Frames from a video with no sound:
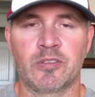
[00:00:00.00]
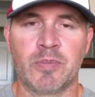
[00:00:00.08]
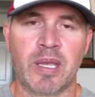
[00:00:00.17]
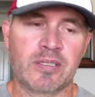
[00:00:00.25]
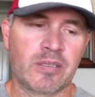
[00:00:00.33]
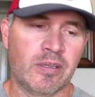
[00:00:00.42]

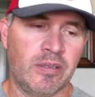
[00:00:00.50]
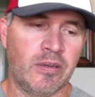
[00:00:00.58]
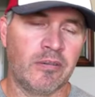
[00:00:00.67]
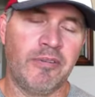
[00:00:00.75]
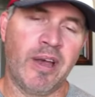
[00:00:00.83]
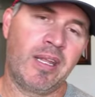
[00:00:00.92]
make sure that
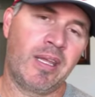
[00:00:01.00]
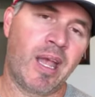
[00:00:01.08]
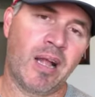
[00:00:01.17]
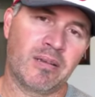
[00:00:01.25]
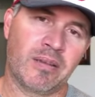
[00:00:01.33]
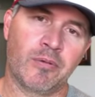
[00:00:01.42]
you're vetting
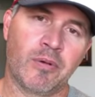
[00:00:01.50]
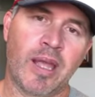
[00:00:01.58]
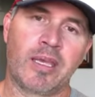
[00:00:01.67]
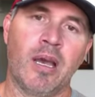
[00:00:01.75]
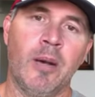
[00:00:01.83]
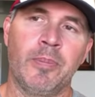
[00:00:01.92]
out the
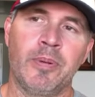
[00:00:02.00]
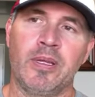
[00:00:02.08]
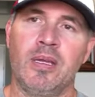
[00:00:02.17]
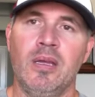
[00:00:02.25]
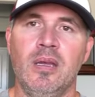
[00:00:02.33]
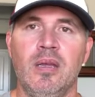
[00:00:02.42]
right
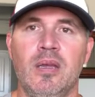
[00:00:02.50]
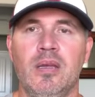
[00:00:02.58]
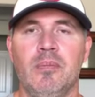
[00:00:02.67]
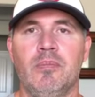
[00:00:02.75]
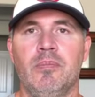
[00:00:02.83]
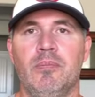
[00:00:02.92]
company.
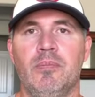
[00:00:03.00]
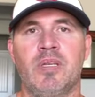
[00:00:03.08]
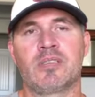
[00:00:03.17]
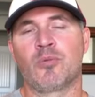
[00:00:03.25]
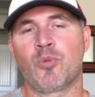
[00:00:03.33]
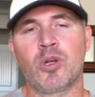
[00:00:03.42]

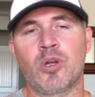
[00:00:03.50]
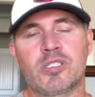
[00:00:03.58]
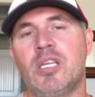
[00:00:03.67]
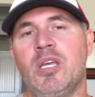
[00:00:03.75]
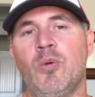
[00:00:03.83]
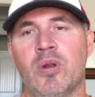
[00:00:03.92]
Because the worst
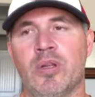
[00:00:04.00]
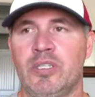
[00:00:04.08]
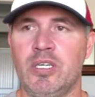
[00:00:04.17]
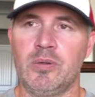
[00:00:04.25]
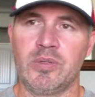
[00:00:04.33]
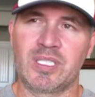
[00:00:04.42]
thing you want to
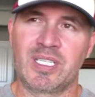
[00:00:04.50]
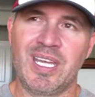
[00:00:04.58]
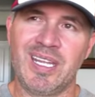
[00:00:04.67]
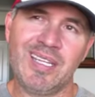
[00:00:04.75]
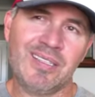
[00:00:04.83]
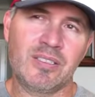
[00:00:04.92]
do is
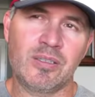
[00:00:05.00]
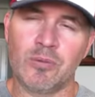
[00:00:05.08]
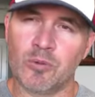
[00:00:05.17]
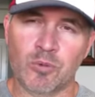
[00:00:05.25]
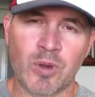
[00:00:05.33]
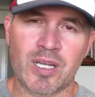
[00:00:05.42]

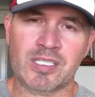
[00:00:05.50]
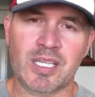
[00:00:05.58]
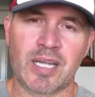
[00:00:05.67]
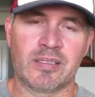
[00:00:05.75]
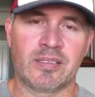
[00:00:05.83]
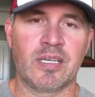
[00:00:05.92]
rush
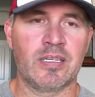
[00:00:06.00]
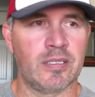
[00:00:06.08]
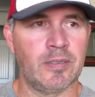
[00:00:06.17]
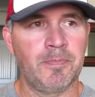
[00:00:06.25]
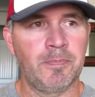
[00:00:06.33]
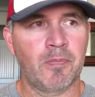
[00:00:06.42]
that
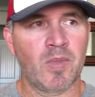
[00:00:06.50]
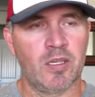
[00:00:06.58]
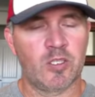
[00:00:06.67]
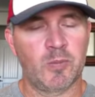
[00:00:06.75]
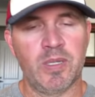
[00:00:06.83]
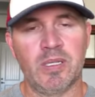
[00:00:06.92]
decision,
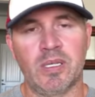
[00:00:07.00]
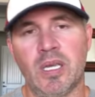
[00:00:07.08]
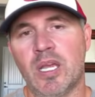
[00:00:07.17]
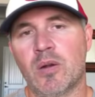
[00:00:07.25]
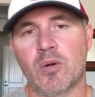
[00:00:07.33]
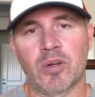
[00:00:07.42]
spend a
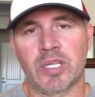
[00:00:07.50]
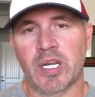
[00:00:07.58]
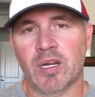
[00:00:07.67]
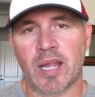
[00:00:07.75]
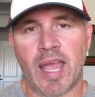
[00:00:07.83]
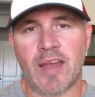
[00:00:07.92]
year or a year
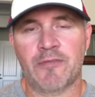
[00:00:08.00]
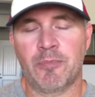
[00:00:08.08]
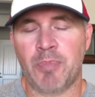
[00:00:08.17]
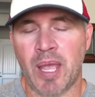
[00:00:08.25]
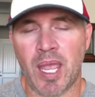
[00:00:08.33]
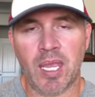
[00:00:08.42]
and a half
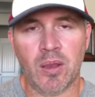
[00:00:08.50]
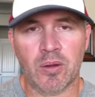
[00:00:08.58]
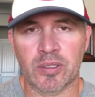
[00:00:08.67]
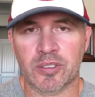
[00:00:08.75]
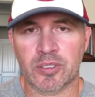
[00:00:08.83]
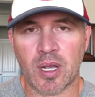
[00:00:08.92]
paying on a
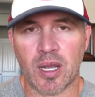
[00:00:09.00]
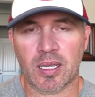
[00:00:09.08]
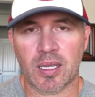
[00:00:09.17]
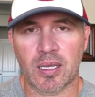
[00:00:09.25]
truck